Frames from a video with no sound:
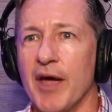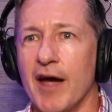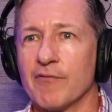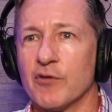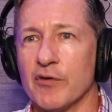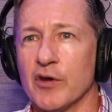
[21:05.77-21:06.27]

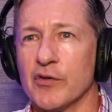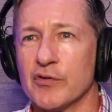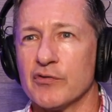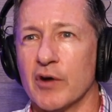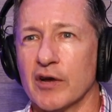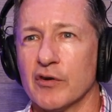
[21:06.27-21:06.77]
after the other
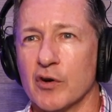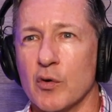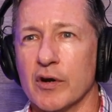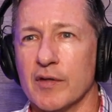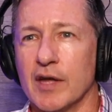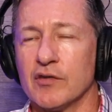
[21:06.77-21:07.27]
strikes are
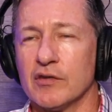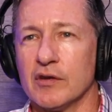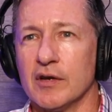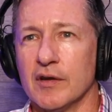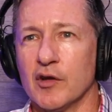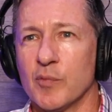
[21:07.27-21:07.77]
going, and that's
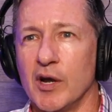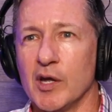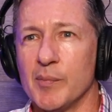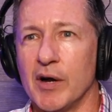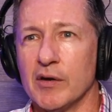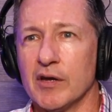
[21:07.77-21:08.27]

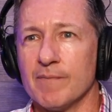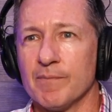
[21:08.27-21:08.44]
probably about it.